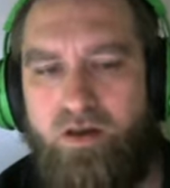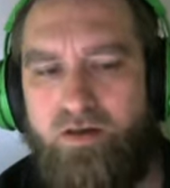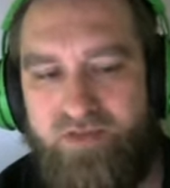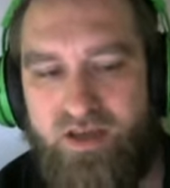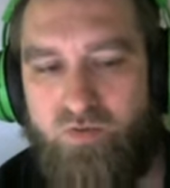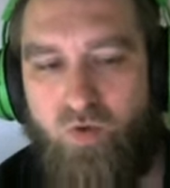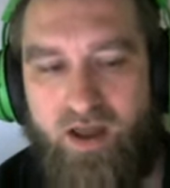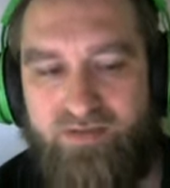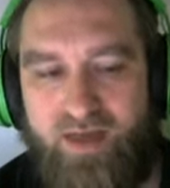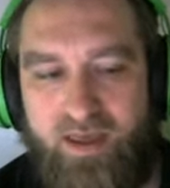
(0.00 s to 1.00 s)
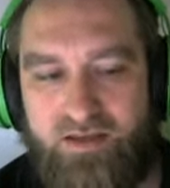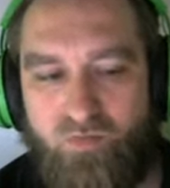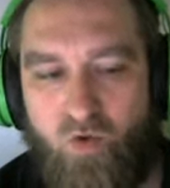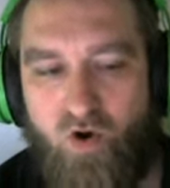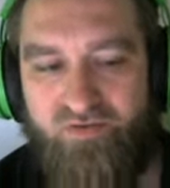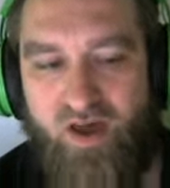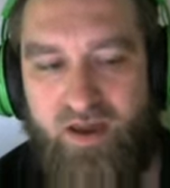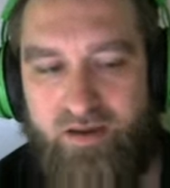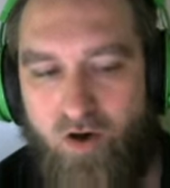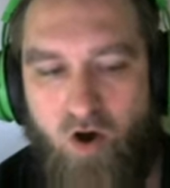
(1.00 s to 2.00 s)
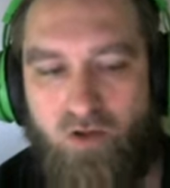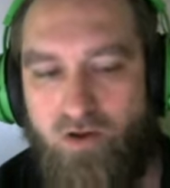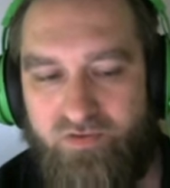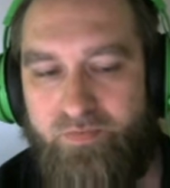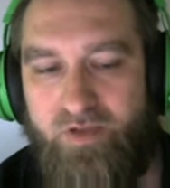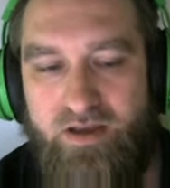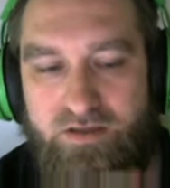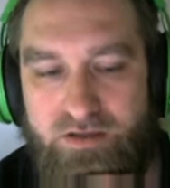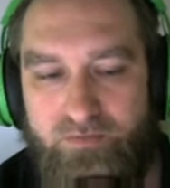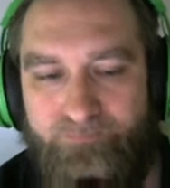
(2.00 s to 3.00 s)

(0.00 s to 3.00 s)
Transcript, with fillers: This one I think is more of like all over the place.